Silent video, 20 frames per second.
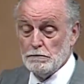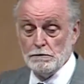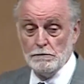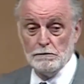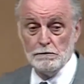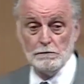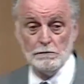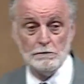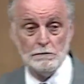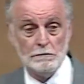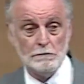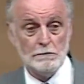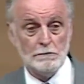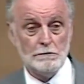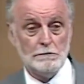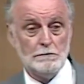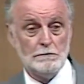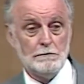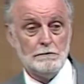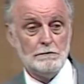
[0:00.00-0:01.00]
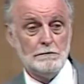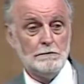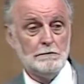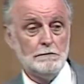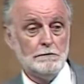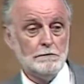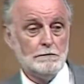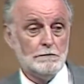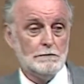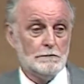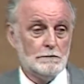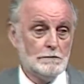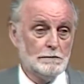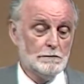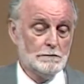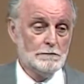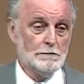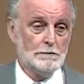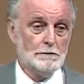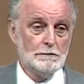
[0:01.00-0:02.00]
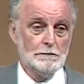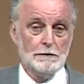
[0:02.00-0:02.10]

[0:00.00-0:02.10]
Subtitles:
Nobody speaks.